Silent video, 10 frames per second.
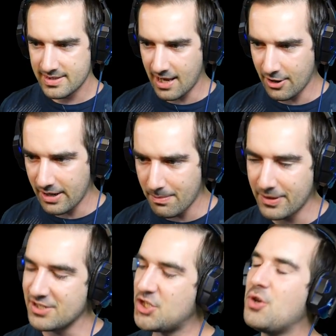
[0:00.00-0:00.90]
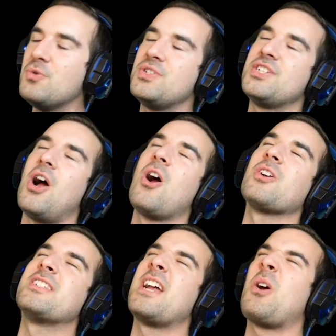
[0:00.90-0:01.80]
Saturday complete. Two
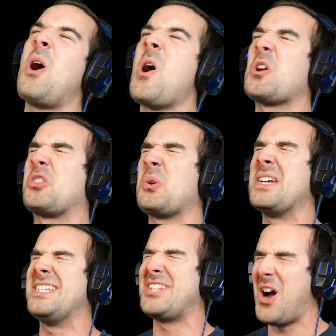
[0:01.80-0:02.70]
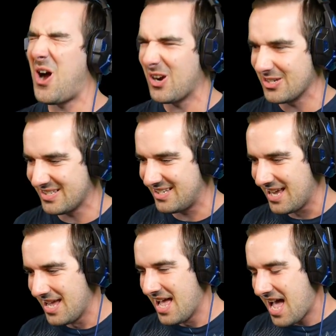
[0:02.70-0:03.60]
stars. There are three stars.
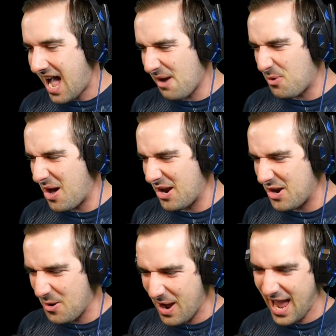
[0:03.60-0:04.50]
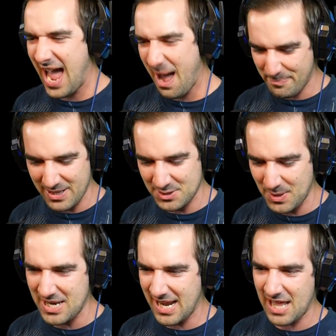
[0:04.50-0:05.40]
I want to know what happens
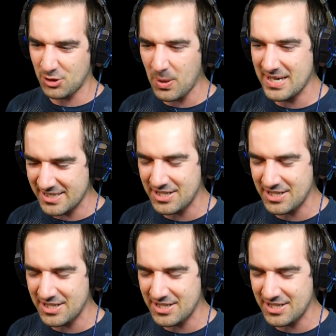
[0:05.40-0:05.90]
when you get three